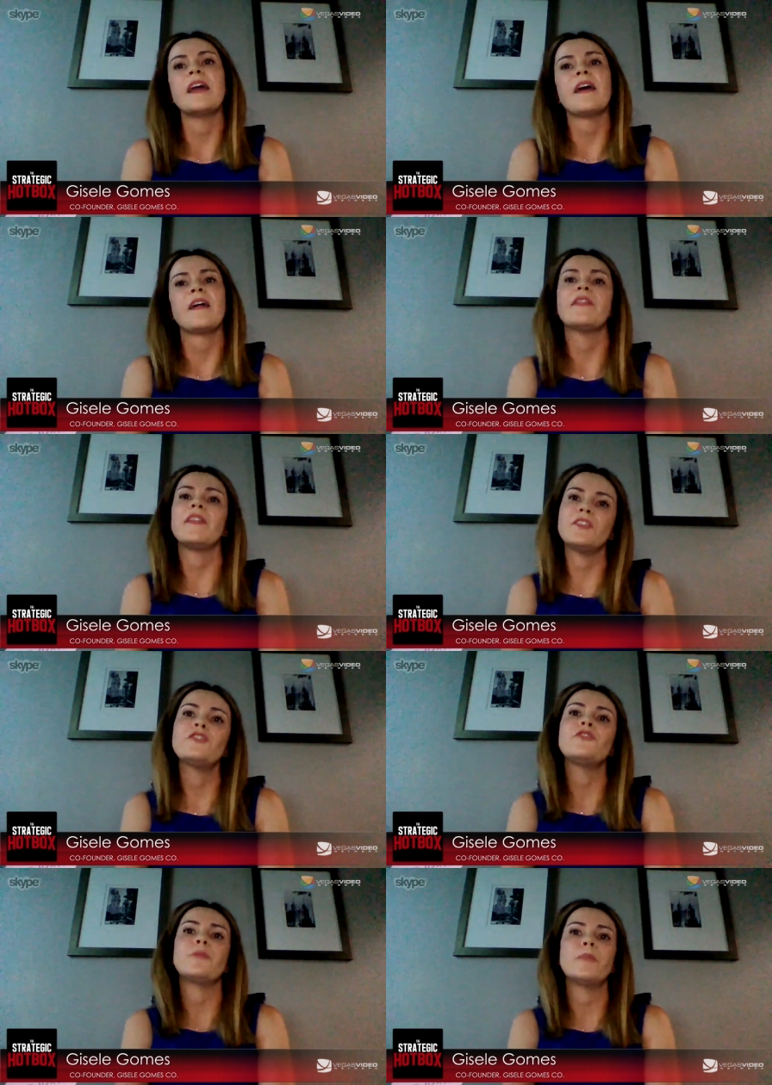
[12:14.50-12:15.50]
yeah
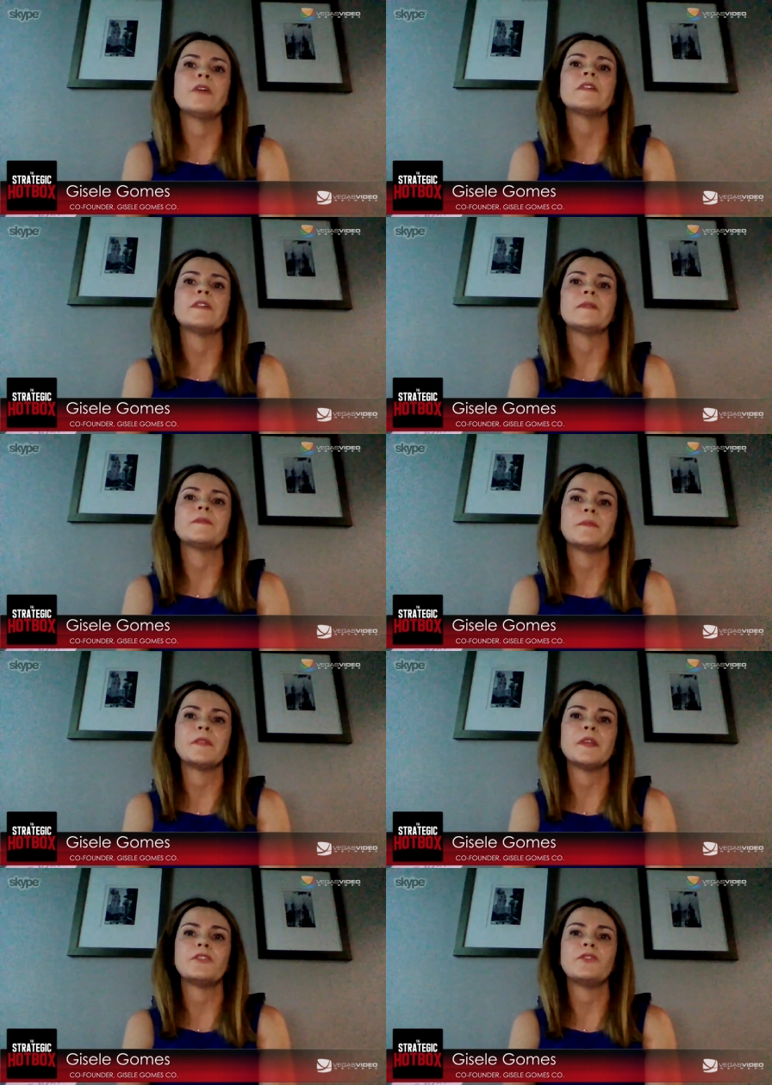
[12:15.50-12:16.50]
that's true brandi
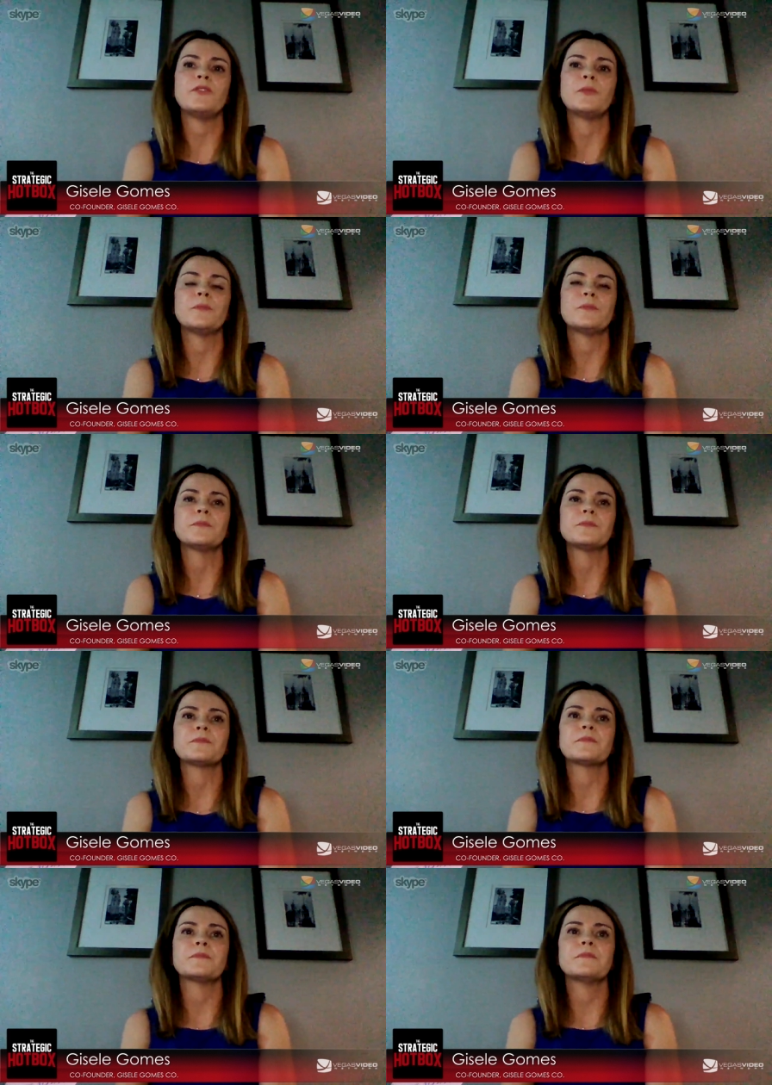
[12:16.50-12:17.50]
that's true
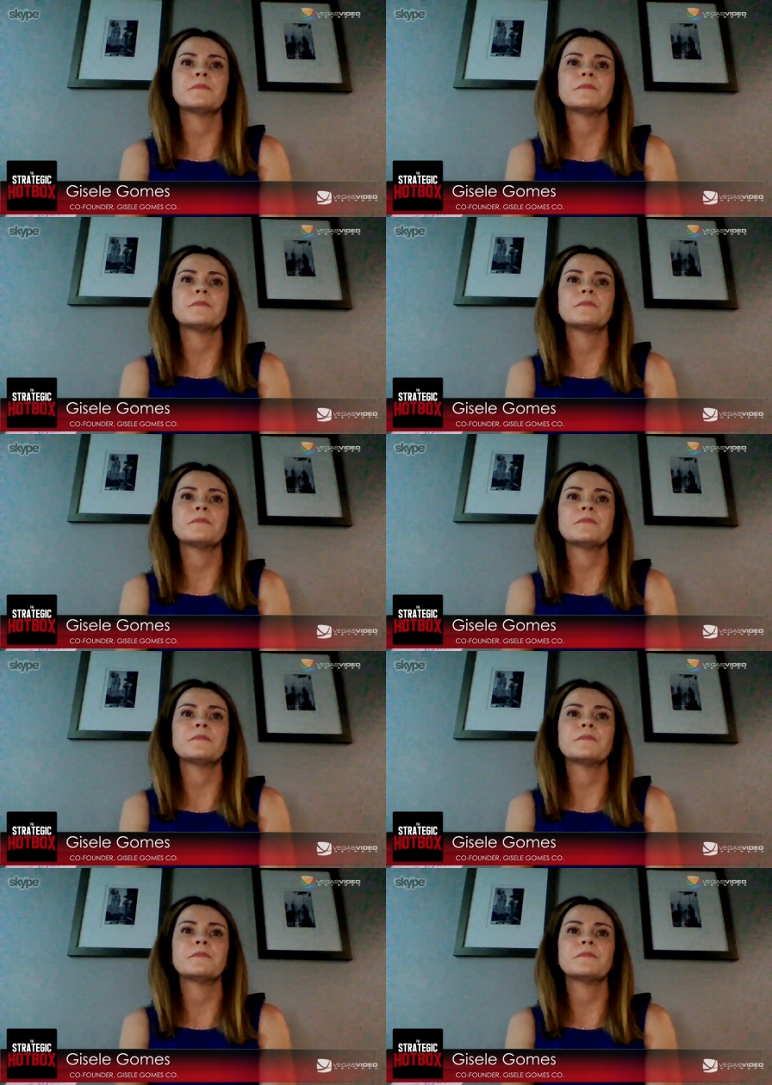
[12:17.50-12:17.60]
and